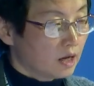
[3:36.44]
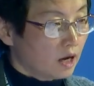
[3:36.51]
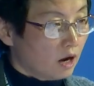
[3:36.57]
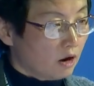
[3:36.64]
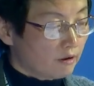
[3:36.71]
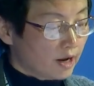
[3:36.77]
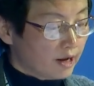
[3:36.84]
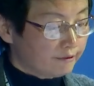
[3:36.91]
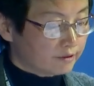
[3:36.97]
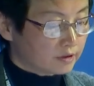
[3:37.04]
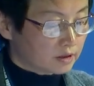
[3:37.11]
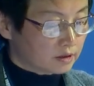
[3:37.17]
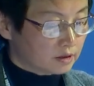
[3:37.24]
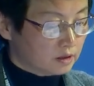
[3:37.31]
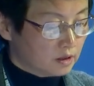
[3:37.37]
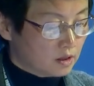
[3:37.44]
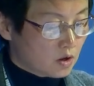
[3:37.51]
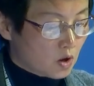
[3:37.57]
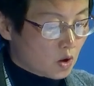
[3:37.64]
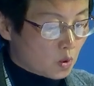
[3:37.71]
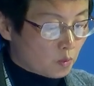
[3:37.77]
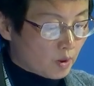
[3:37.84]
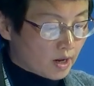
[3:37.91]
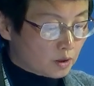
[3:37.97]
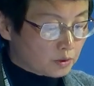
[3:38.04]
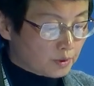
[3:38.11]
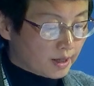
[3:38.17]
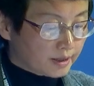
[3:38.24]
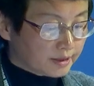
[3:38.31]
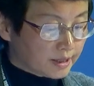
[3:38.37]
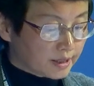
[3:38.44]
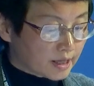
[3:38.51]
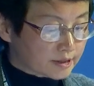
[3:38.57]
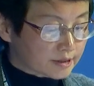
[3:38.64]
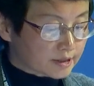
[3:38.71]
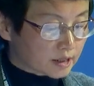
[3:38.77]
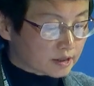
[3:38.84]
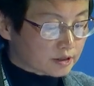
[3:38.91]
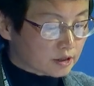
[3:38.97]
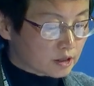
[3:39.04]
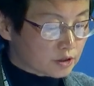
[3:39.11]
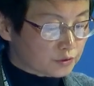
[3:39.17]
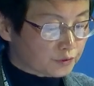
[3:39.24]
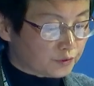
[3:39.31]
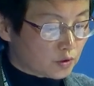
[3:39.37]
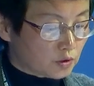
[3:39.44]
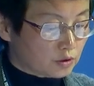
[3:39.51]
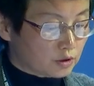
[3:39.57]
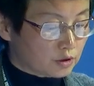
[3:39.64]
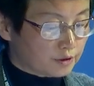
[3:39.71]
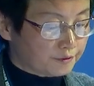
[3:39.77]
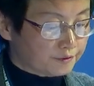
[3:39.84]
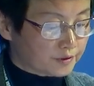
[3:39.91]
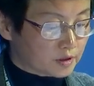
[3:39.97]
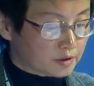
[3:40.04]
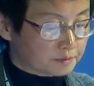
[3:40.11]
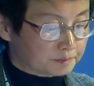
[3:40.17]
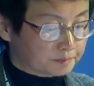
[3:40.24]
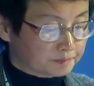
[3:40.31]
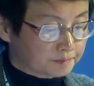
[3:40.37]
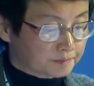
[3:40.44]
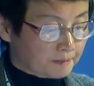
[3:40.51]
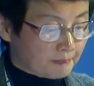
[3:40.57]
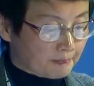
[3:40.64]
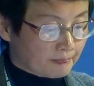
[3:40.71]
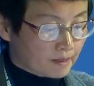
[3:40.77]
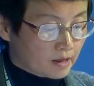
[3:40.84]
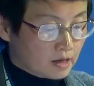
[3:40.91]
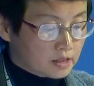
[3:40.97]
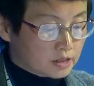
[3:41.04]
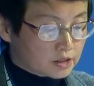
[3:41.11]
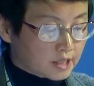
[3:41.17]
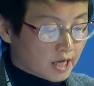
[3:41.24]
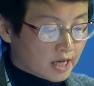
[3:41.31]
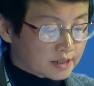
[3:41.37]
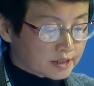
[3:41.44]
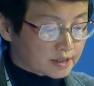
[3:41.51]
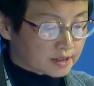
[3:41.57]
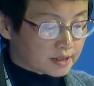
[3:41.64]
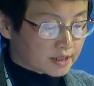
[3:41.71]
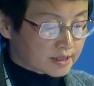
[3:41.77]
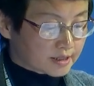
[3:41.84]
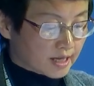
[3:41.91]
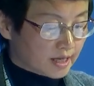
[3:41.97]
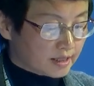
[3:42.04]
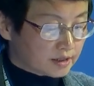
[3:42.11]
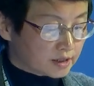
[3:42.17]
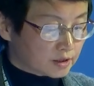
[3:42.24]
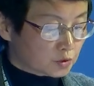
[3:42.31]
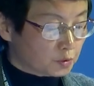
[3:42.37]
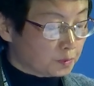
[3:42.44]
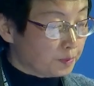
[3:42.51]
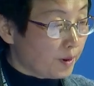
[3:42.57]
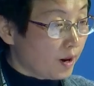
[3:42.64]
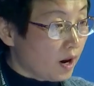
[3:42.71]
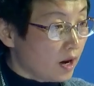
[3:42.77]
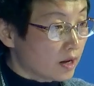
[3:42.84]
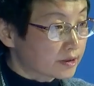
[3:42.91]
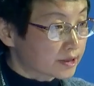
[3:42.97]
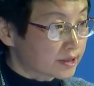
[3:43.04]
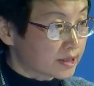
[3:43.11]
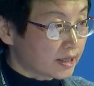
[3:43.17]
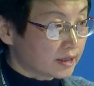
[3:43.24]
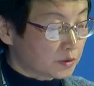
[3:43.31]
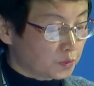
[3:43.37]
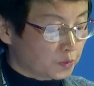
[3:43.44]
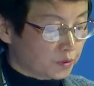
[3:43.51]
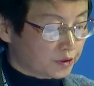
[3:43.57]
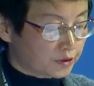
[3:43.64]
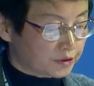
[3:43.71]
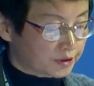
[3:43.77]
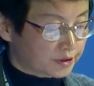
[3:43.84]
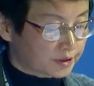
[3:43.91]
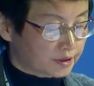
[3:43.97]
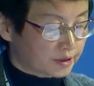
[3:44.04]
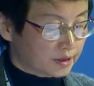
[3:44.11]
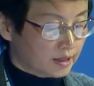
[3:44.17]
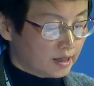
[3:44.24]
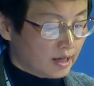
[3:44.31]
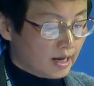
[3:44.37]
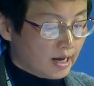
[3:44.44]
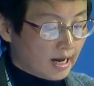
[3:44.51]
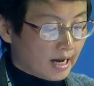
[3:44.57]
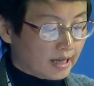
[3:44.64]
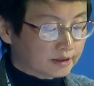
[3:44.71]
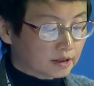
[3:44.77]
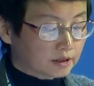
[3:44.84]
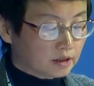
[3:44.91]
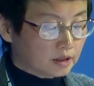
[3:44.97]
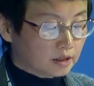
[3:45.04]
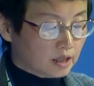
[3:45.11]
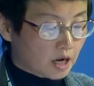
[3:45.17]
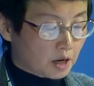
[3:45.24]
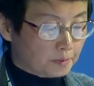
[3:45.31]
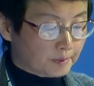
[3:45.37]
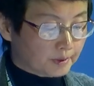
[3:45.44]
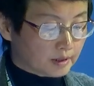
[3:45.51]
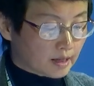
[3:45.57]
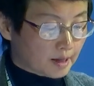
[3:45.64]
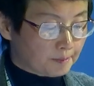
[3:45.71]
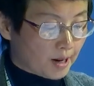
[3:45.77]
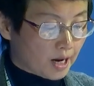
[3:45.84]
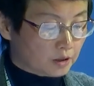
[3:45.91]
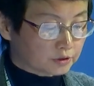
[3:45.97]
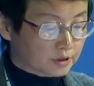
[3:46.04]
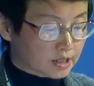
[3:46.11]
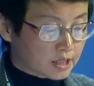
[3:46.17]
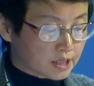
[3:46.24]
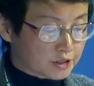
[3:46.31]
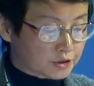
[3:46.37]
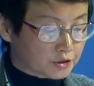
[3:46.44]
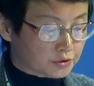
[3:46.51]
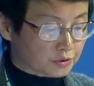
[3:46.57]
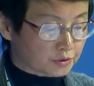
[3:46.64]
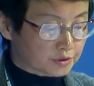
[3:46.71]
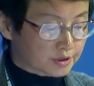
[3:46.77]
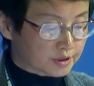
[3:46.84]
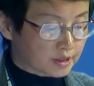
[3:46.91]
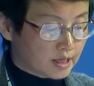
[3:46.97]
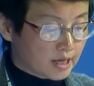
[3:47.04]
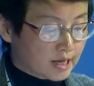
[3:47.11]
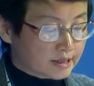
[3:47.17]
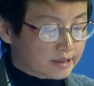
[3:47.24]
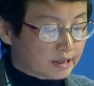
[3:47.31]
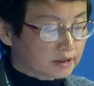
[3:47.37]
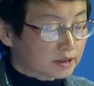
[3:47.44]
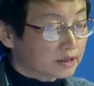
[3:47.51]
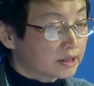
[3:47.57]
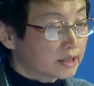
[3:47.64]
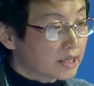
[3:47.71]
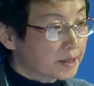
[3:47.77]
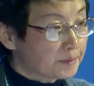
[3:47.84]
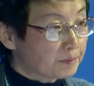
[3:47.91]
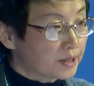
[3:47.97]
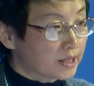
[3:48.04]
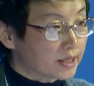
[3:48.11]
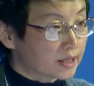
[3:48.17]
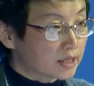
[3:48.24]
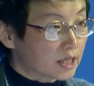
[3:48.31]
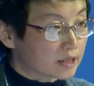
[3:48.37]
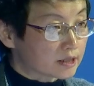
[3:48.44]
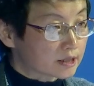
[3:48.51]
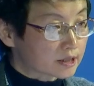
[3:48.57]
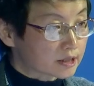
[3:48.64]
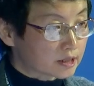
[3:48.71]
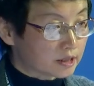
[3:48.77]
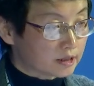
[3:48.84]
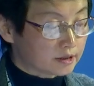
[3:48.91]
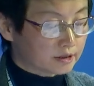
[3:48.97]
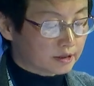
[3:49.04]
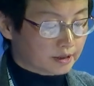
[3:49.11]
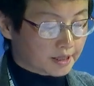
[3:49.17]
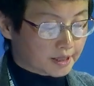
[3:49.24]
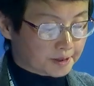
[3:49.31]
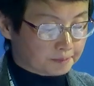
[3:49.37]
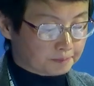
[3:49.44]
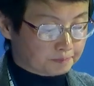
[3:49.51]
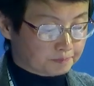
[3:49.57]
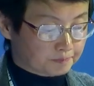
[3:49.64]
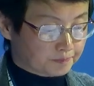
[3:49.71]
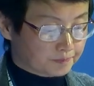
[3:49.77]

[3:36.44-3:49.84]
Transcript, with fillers: However, while running a successful law firm, Jiaxi decided to pause that work and learn about issues that deeply concerned him.